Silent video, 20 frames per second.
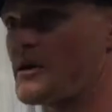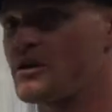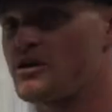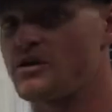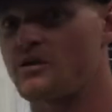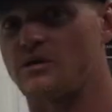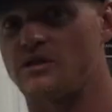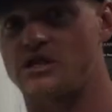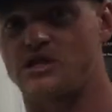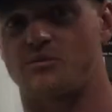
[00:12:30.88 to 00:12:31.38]
about
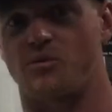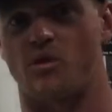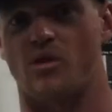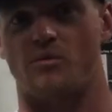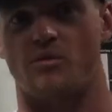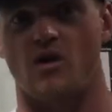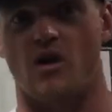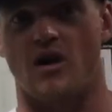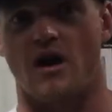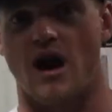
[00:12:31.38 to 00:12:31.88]
doing the sport
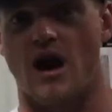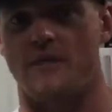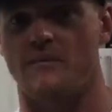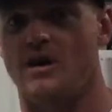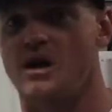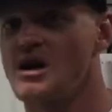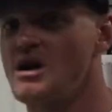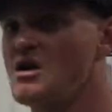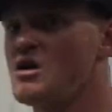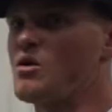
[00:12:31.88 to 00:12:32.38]
program,
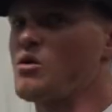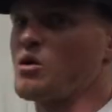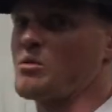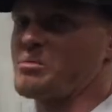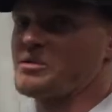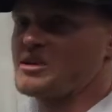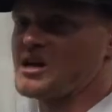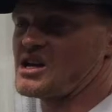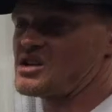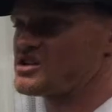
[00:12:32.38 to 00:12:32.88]
or
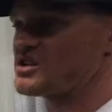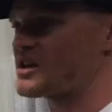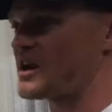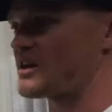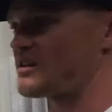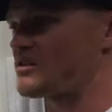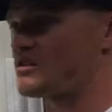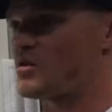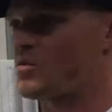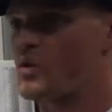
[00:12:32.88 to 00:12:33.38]
potentially
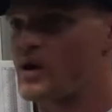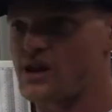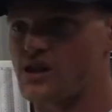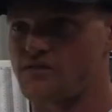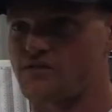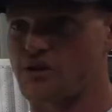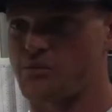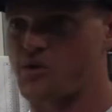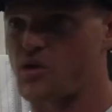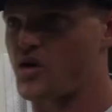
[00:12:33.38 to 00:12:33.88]
either the
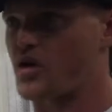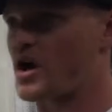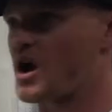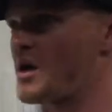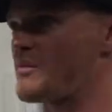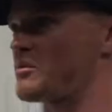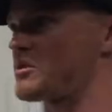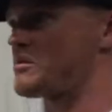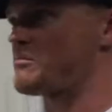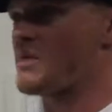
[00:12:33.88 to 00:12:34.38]
weightlifting
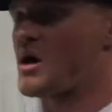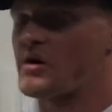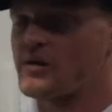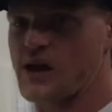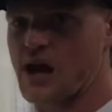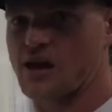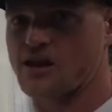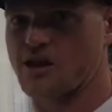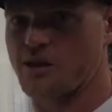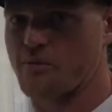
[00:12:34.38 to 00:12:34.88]
program or the mountain
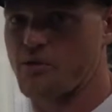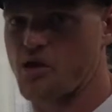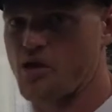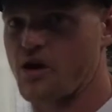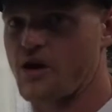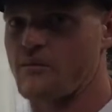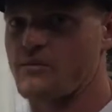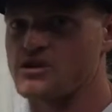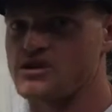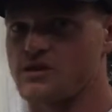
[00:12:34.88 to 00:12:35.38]
athlete
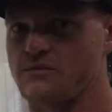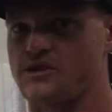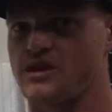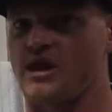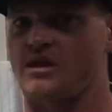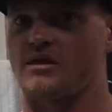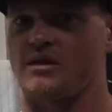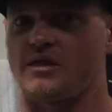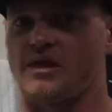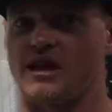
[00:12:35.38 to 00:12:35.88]
program or some of the
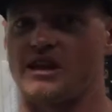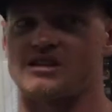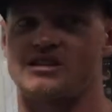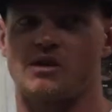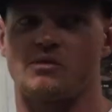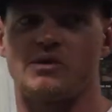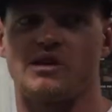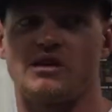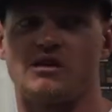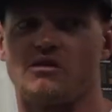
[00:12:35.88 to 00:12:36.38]
other things
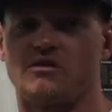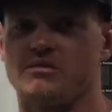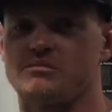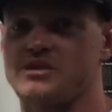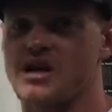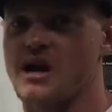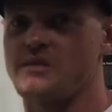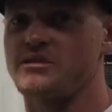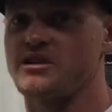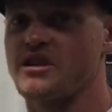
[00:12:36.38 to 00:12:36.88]
that we do from
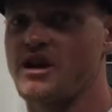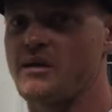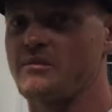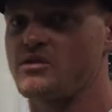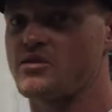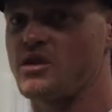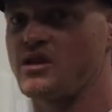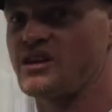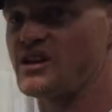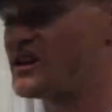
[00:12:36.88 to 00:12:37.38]
time to time
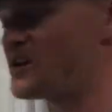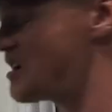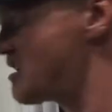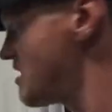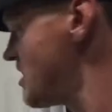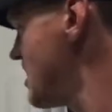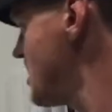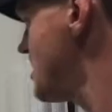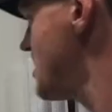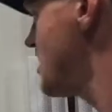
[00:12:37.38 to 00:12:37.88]
throughout the
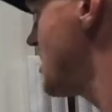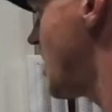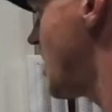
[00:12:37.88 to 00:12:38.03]
year,